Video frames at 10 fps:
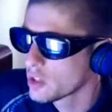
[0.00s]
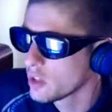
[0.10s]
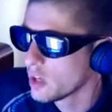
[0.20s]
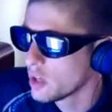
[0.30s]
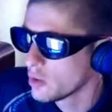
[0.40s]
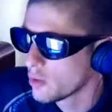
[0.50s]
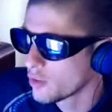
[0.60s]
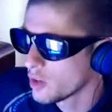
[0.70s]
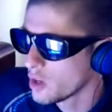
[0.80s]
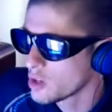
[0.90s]
and
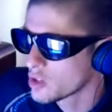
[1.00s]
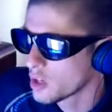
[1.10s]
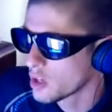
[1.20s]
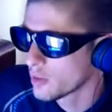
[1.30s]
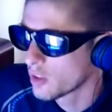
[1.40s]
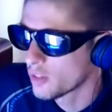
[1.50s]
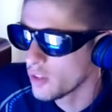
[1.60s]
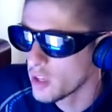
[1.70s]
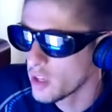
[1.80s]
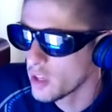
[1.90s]
euthanasia, but the
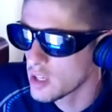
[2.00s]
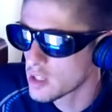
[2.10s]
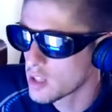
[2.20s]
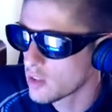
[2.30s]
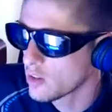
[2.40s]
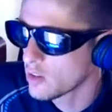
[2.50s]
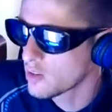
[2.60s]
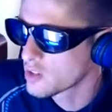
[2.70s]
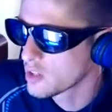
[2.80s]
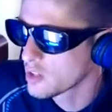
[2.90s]
thing is that there are
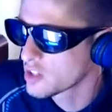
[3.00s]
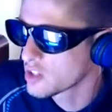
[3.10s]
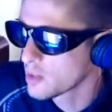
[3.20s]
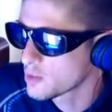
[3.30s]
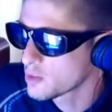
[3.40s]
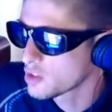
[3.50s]
some exceptions